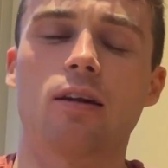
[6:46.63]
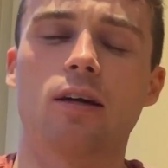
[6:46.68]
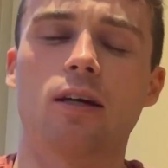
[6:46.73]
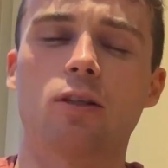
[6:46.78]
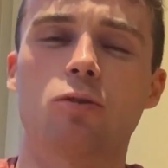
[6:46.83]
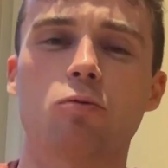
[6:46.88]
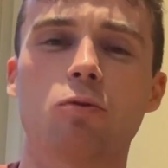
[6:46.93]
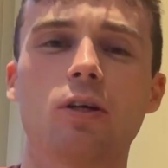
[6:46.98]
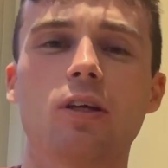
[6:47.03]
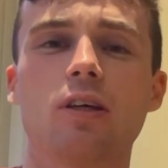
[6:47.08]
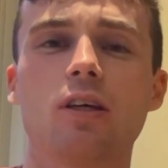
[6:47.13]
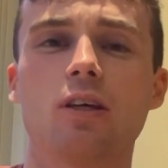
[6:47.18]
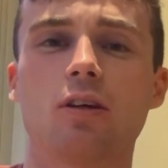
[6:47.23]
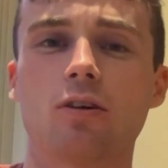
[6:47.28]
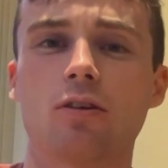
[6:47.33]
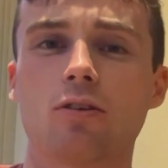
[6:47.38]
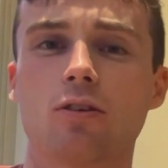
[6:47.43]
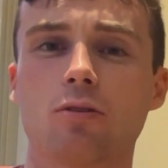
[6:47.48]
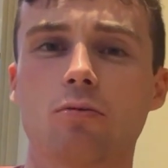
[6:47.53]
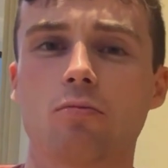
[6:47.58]
it's really
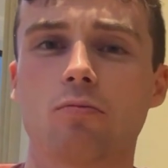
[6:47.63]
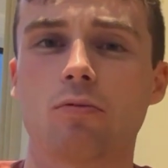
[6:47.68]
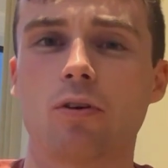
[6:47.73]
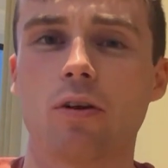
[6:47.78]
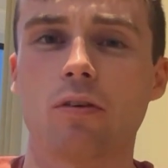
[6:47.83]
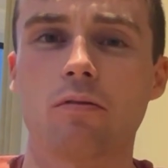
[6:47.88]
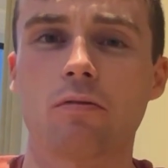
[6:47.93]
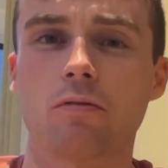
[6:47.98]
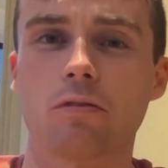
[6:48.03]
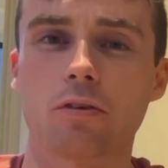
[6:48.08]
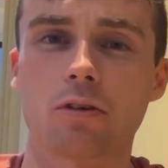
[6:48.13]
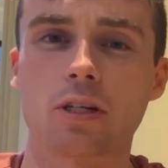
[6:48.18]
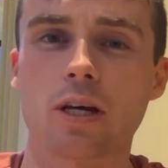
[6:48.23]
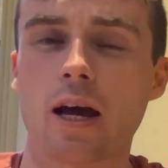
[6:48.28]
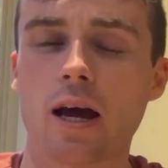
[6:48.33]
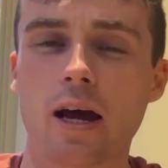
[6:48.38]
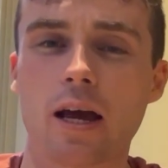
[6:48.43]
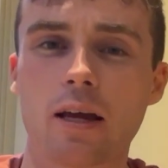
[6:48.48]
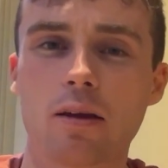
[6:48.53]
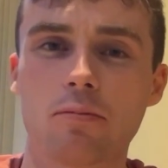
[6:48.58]
good to run for
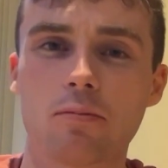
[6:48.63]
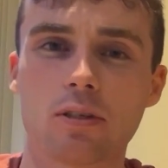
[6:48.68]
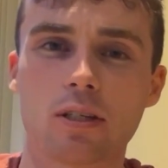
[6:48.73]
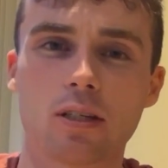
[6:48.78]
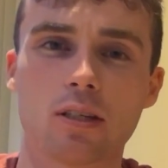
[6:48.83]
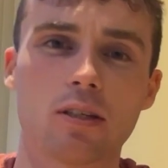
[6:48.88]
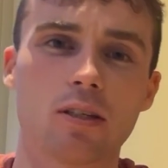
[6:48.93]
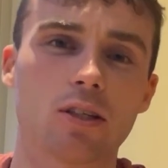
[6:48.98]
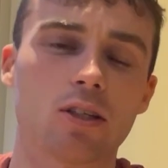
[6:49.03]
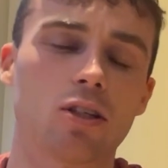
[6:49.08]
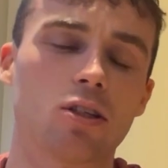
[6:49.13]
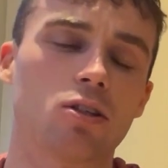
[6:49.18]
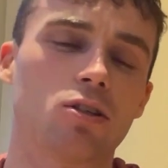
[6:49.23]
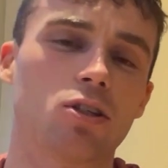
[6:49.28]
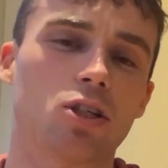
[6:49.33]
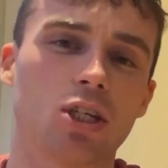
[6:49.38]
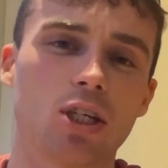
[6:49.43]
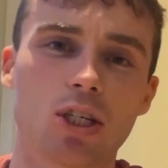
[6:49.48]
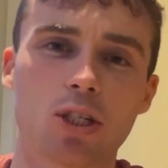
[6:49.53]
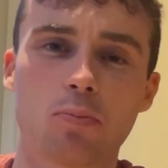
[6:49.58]
times and to
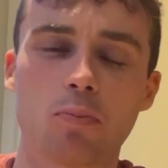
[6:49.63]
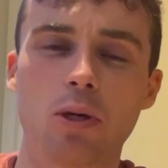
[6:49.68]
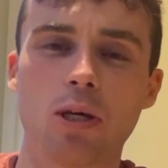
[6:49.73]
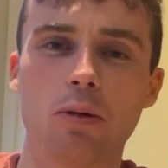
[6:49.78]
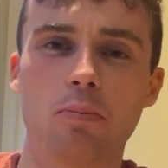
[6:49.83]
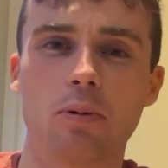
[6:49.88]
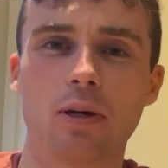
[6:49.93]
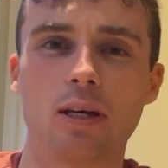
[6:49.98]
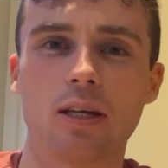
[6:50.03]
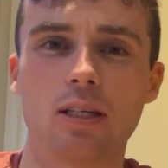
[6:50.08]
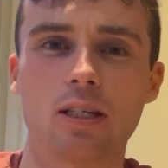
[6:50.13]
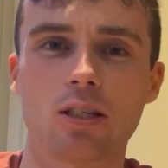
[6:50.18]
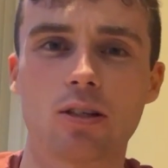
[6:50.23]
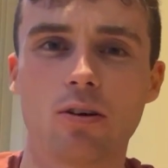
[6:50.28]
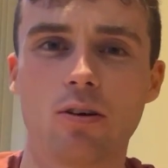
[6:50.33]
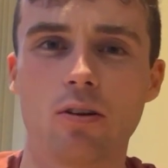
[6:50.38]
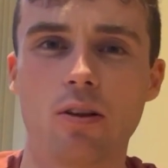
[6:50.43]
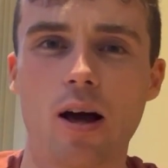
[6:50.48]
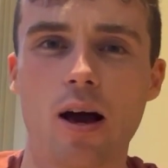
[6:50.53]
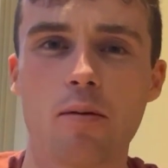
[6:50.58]
chase PBs and
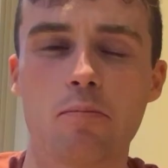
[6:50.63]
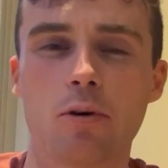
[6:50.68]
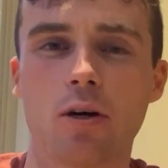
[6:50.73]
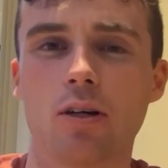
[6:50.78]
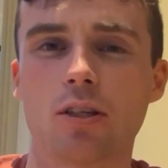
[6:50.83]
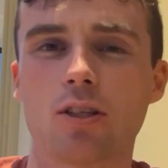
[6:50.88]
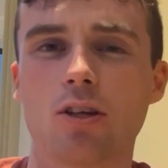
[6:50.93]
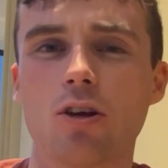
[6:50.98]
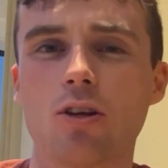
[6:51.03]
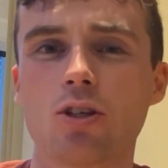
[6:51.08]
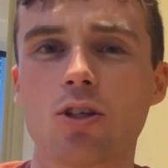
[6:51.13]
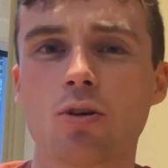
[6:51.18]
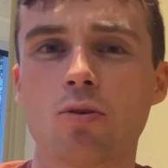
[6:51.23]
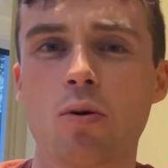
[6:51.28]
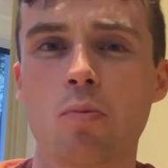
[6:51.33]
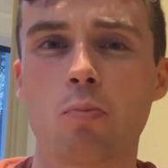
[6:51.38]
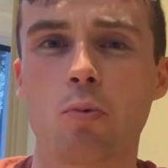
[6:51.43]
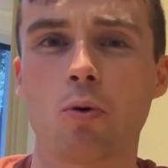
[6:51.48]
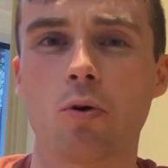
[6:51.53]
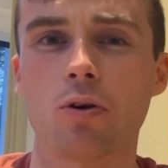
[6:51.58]
all that, but it's also
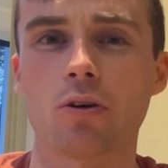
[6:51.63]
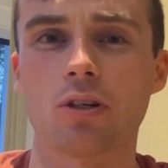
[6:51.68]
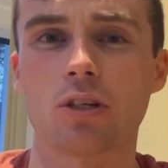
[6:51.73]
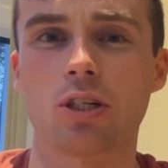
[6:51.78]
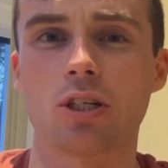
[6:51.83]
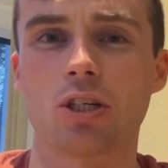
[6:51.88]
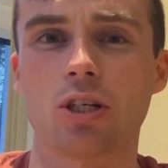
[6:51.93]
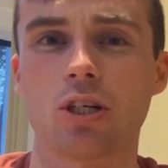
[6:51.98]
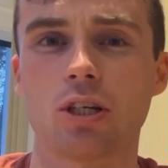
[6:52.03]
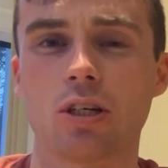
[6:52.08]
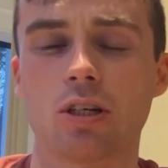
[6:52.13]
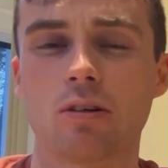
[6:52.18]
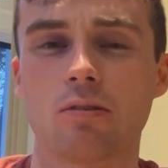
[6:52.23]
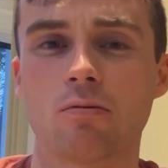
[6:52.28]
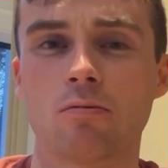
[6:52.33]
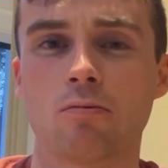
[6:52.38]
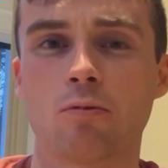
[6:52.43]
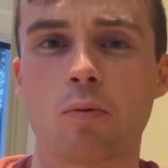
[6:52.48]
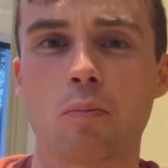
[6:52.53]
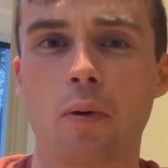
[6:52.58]
important
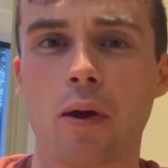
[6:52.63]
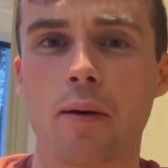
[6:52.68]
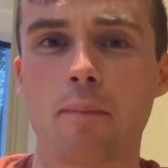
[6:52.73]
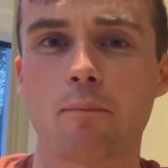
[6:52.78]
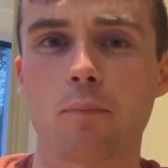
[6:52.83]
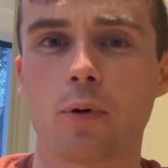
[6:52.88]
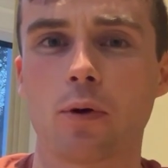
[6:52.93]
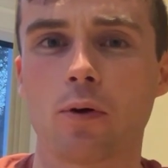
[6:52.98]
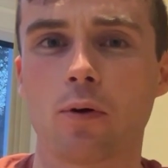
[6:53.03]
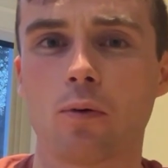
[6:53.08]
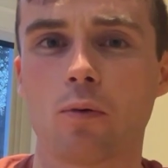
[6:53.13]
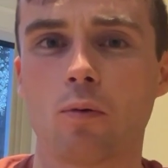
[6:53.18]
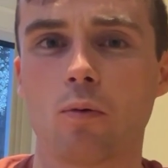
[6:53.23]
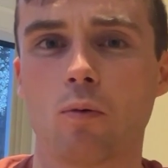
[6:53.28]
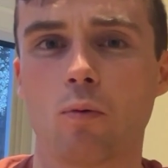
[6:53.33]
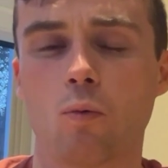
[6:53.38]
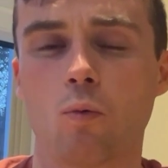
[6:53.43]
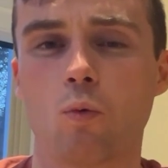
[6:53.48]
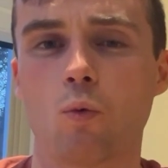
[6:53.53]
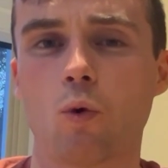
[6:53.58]
to remember
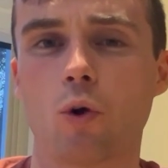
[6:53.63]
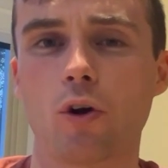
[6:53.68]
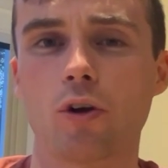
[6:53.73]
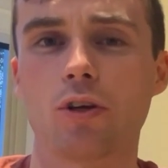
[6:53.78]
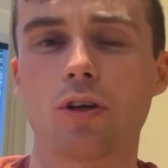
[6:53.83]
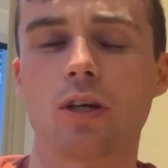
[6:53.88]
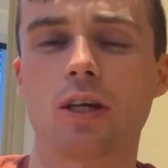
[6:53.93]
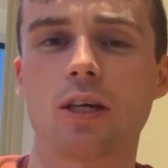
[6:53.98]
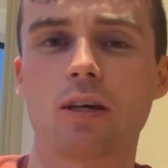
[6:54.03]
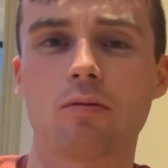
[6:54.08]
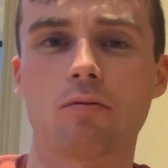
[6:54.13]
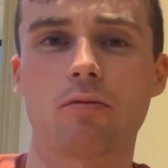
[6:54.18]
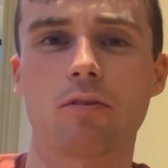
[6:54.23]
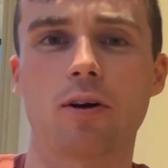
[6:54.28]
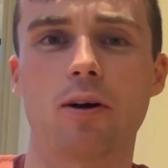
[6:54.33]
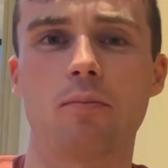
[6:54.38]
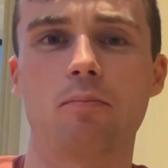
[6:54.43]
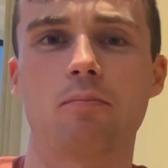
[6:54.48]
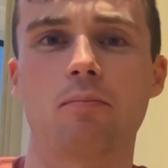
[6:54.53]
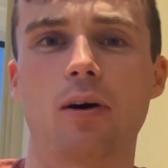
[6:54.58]
where you came
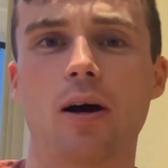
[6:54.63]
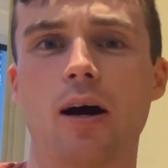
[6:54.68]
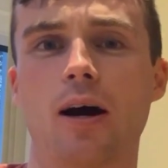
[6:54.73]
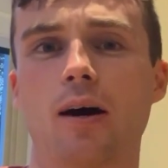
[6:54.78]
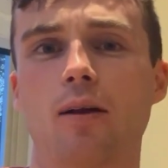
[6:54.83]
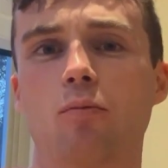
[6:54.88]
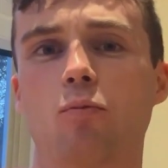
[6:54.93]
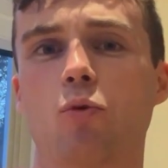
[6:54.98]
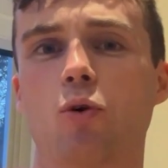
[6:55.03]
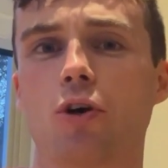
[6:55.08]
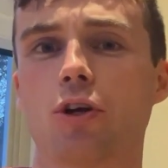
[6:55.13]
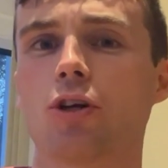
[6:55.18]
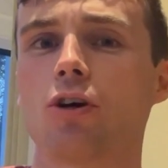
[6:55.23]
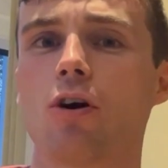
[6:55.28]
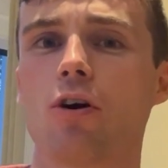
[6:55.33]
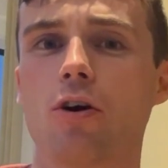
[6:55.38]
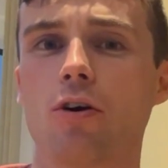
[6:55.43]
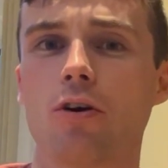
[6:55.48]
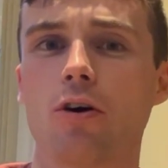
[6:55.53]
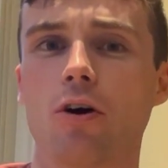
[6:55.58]
from and where you
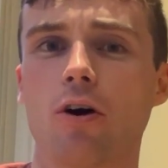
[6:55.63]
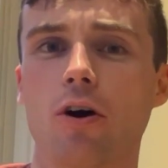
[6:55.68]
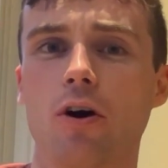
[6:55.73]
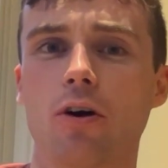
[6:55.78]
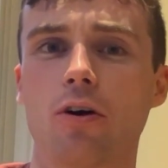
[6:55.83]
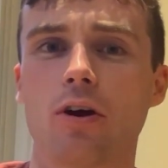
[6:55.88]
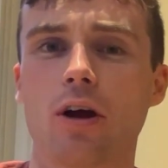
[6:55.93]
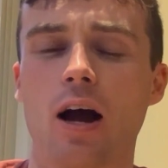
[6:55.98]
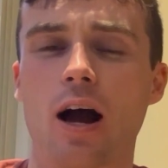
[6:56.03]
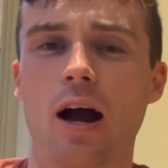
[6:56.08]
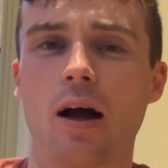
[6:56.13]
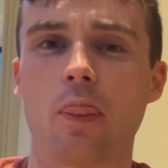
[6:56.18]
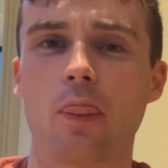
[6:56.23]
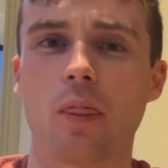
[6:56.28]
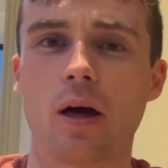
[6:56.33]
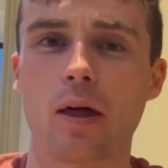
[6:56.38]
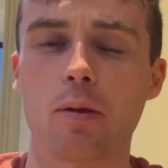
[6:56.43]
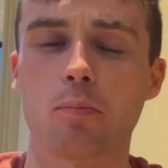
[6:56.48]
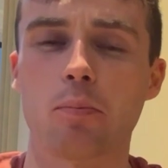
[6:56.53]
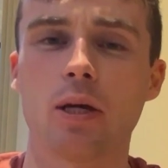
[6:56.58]
are now, and
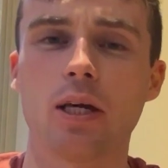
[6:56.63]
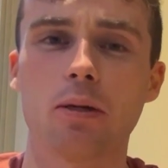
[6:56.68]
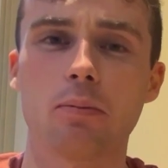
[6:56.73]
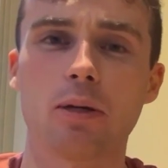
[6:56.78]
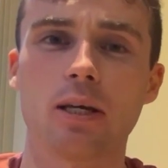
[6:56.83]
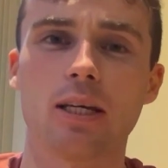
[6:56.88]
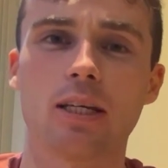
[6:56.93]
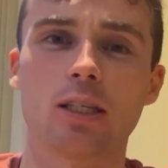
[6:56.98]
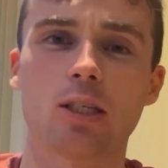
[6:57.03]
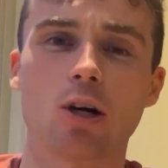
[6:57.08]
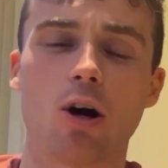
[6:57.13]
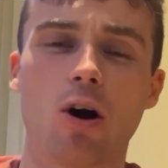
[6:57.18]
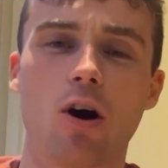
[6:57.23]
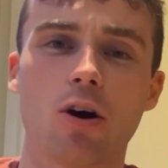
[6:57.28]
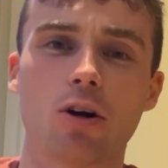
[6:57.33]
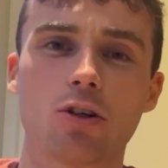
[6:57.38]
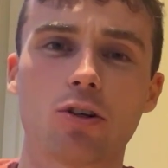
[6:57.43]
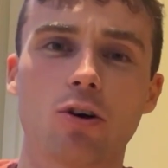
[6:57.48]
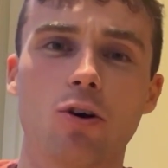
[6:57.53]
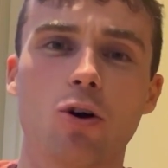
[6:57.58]
that PBs
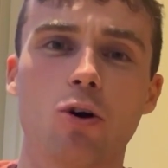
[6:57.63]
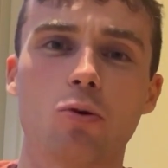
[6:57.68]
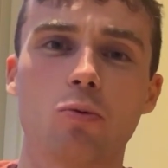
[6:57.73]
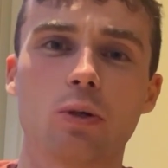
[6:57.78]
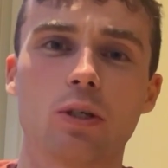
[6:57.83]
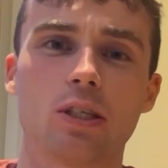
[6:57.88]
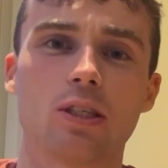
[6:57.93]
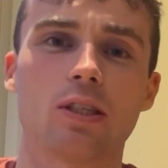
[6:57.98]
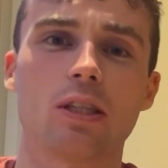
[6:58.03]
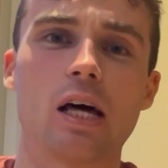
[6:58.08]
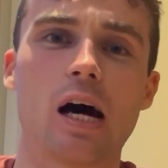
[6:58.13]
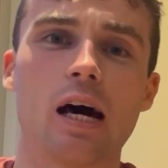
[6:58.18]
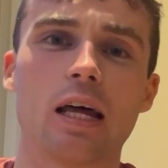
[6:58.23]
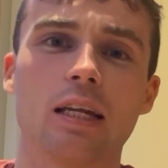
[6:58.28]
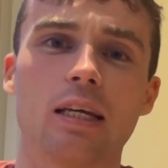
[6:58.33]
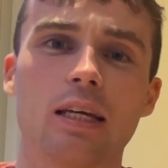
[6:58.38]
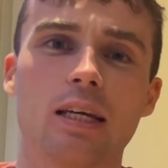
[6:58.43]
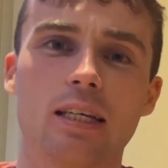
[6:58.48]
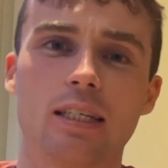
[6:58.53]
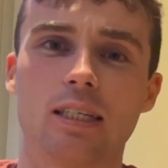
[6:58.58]
aren't always
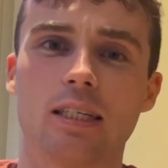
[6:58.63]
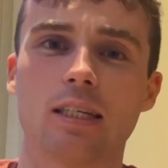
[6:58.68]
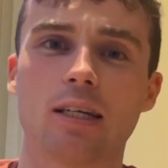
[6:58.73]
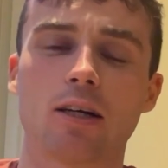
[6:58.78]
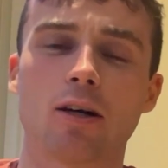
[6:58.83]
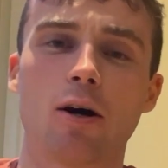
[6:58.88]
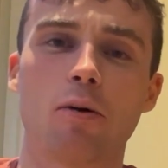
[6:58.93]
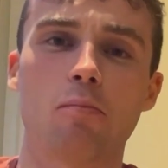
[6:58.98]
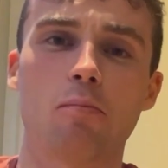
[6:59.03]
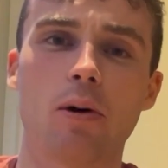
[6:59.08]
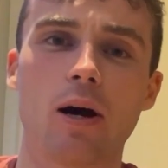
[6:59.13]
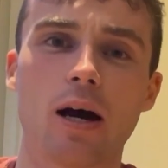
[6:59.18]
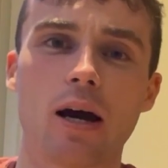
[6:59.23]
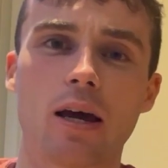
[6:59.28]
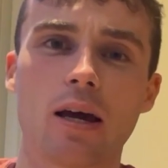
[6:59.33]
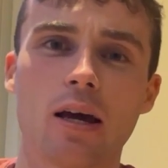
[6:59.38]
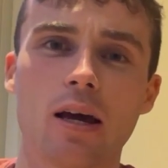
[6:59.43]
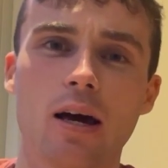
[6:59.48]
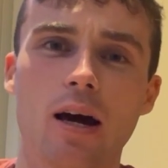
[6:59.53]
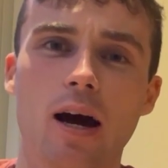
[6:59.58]
that easy to come
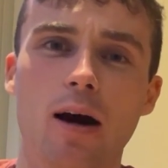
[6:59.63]
by.